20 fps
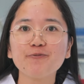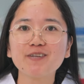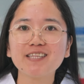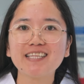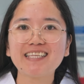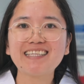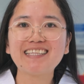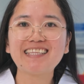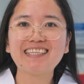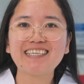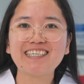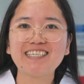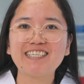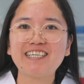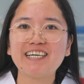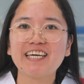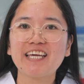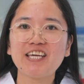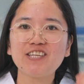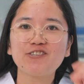we did
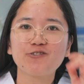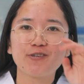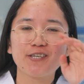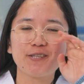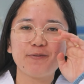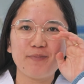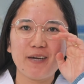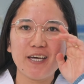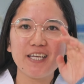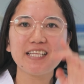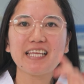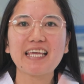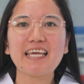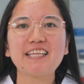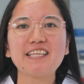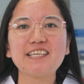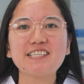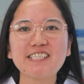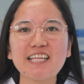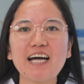the heat treatment,
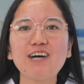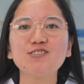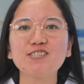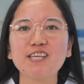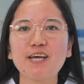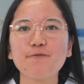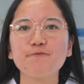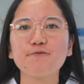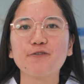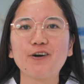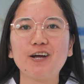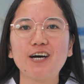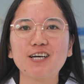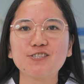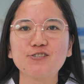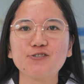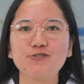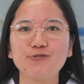it is now time for us